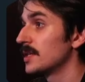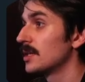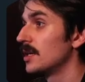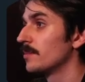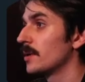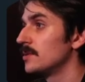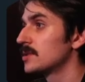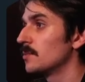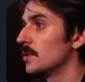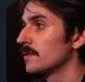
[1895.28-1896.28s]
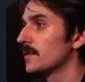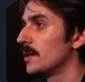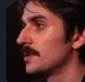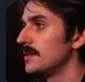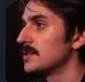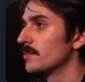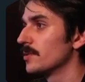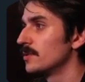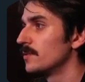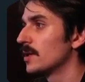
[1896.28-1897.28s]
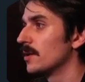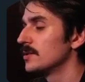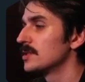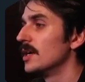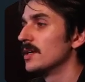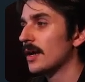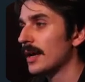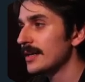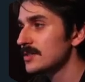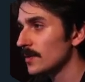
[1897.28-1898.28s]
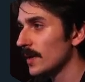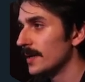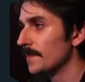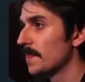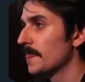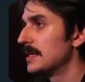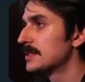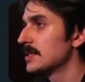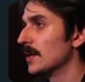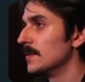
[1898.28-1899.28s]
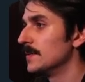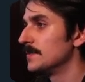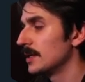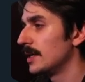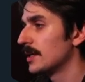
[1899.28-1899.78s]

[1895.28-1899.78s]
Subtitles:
post workflow updates and approval cards. Okay, that's great. So it can't